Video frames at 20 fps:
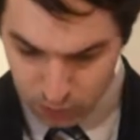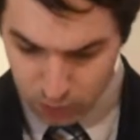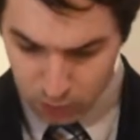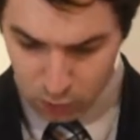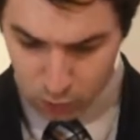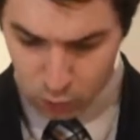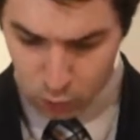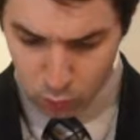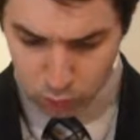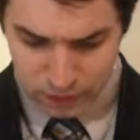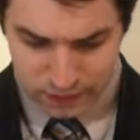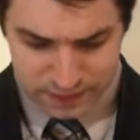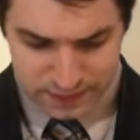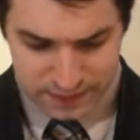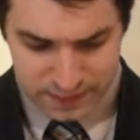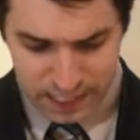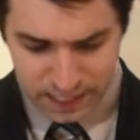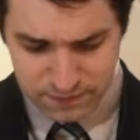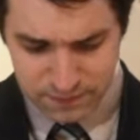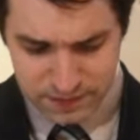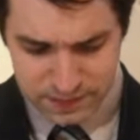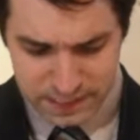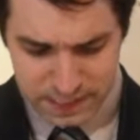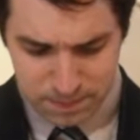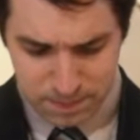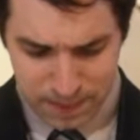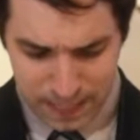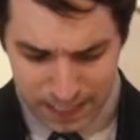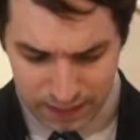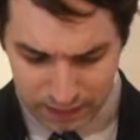According to David T.
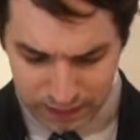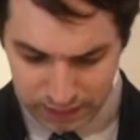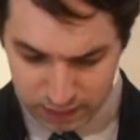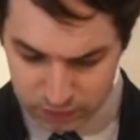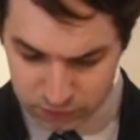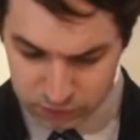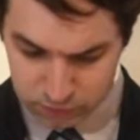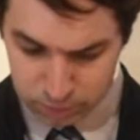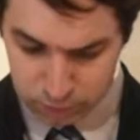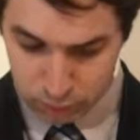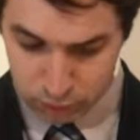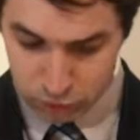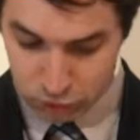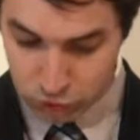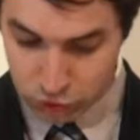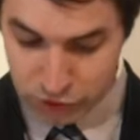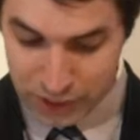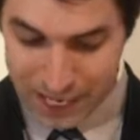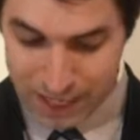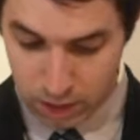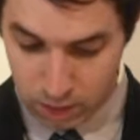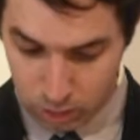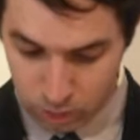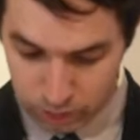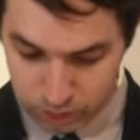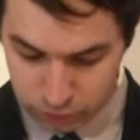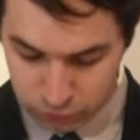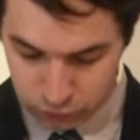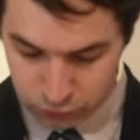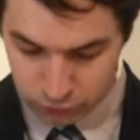Bailey in his book Shadow on
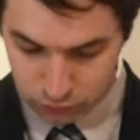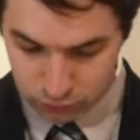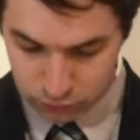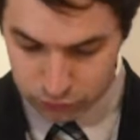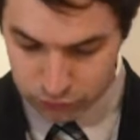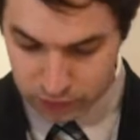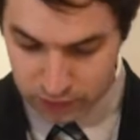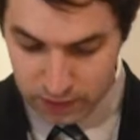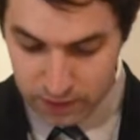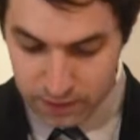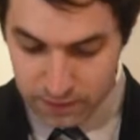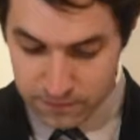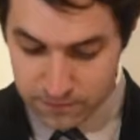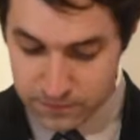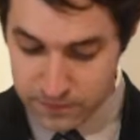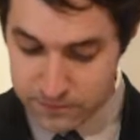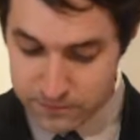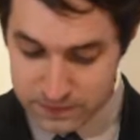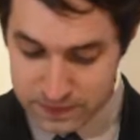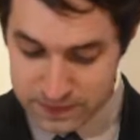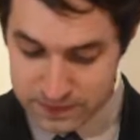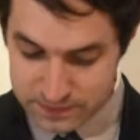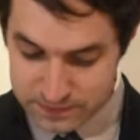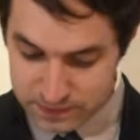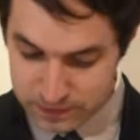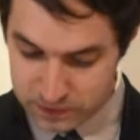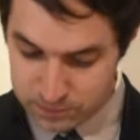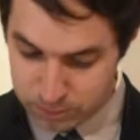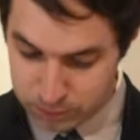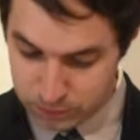the Church,
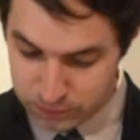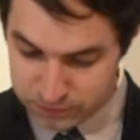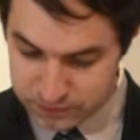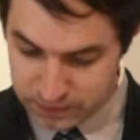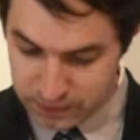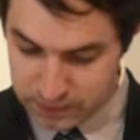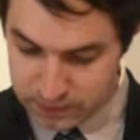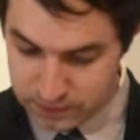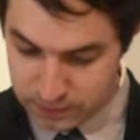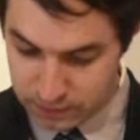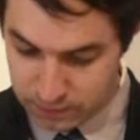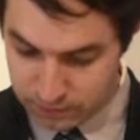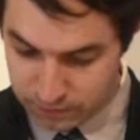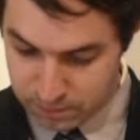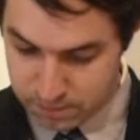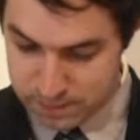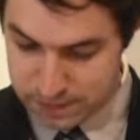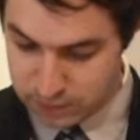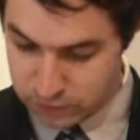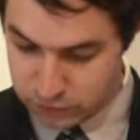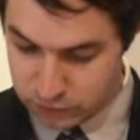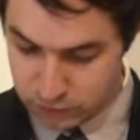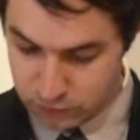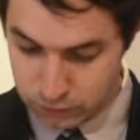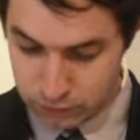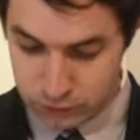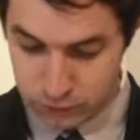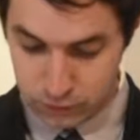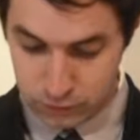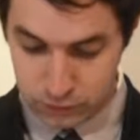56% of the
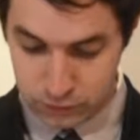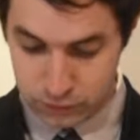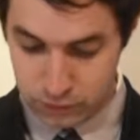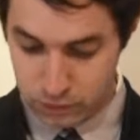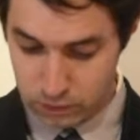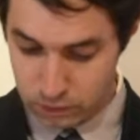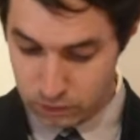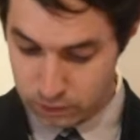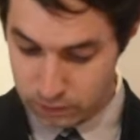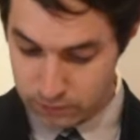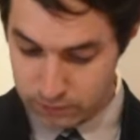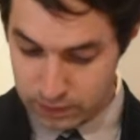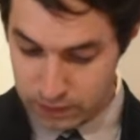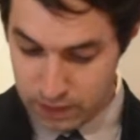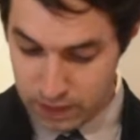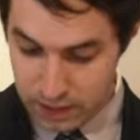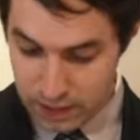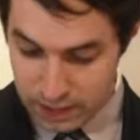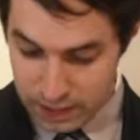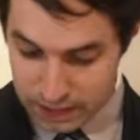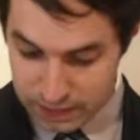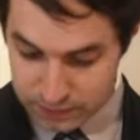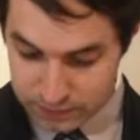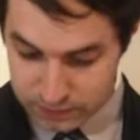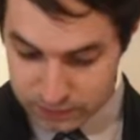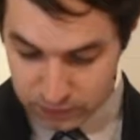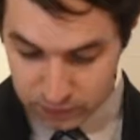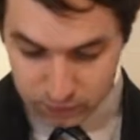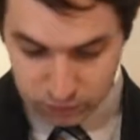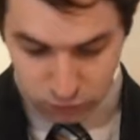ministers who served in
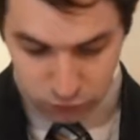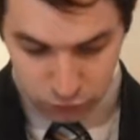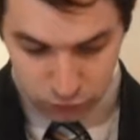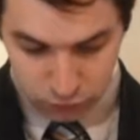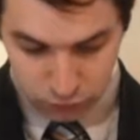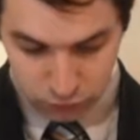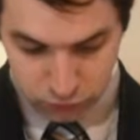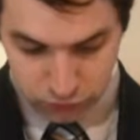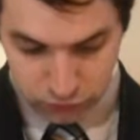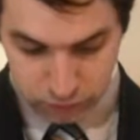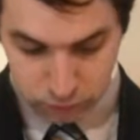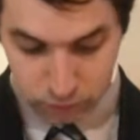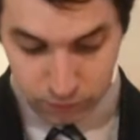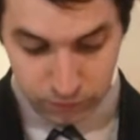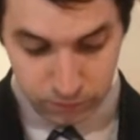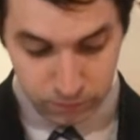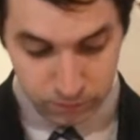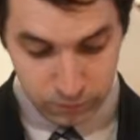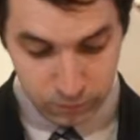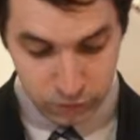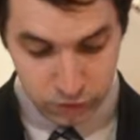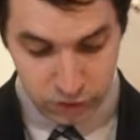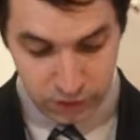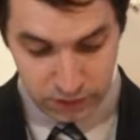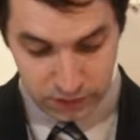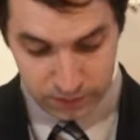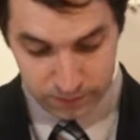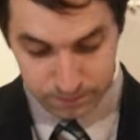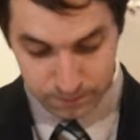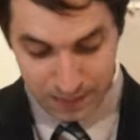southern churches were from
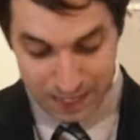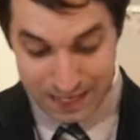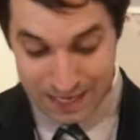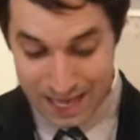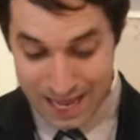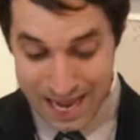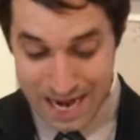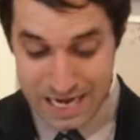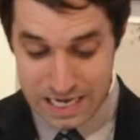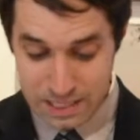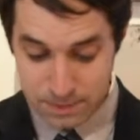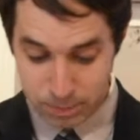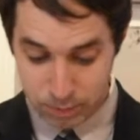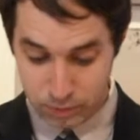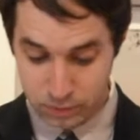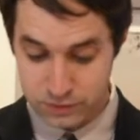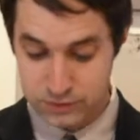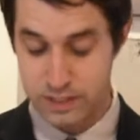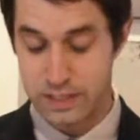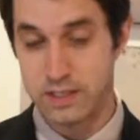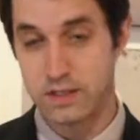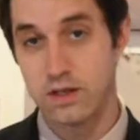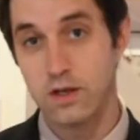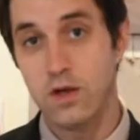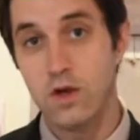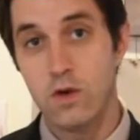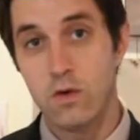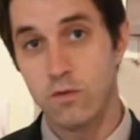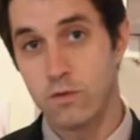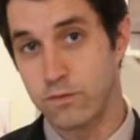Virginia, and 80%
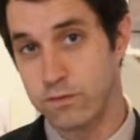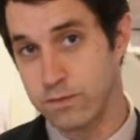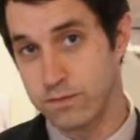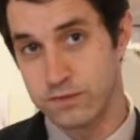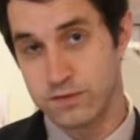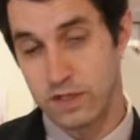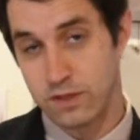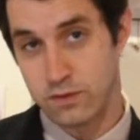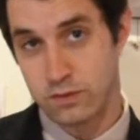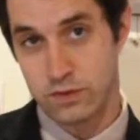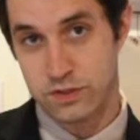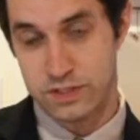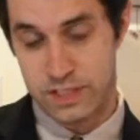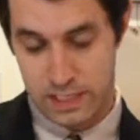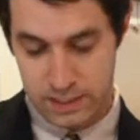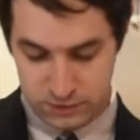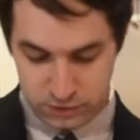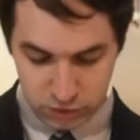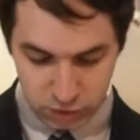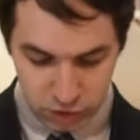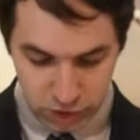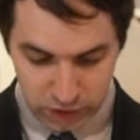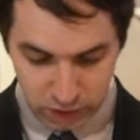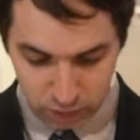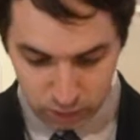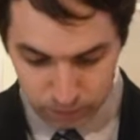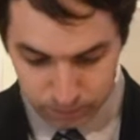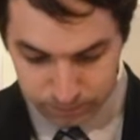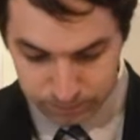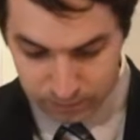were from southern states in general.